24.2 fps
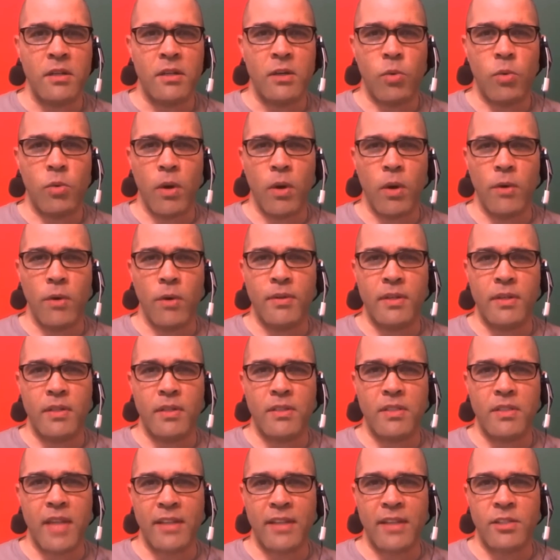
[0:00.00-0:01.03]
quote
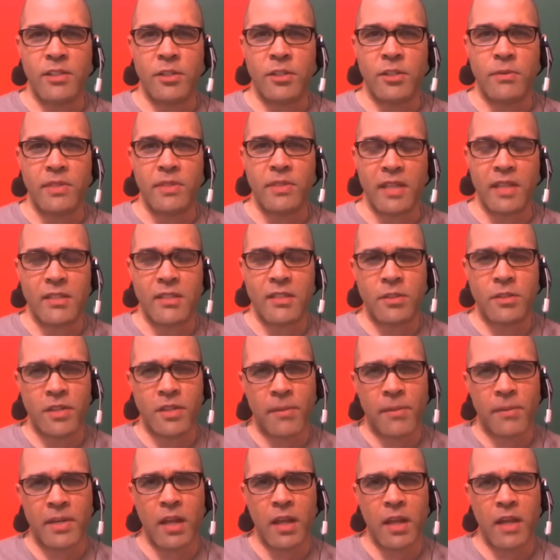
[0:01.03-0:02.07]
statue. Is that still
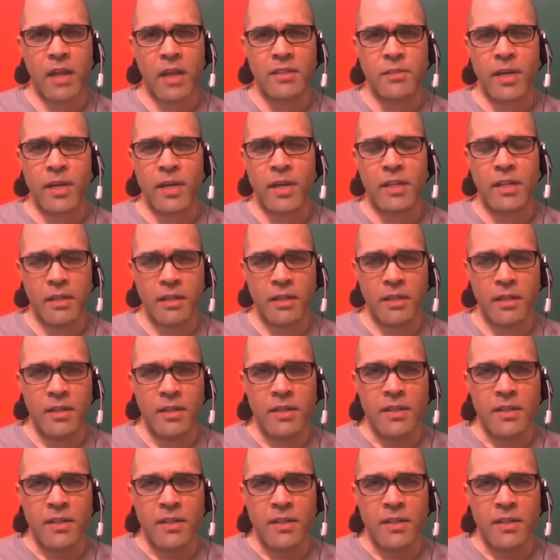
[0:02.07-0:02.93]
coming along as well?